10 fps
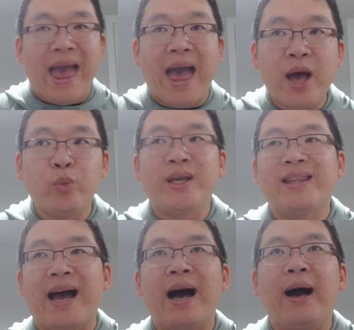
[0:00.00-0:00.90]
and we
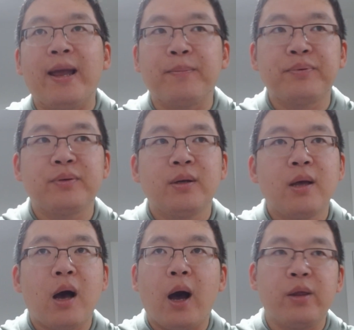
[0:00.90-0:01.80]
get that hype
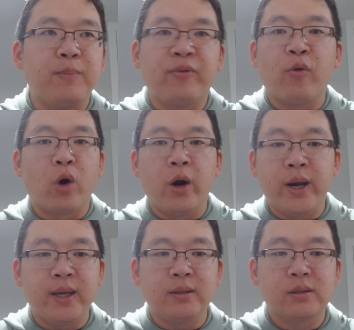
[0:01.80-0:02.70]
either before
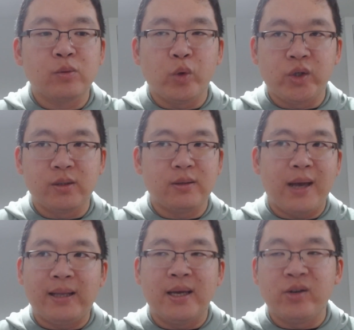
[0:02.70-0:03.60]
earnings, which is
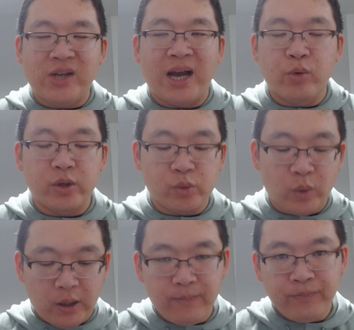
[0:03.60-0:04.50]
at the end of January as
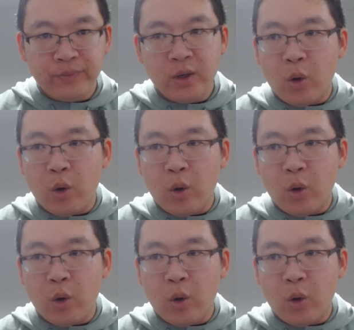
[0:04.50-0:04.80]
well,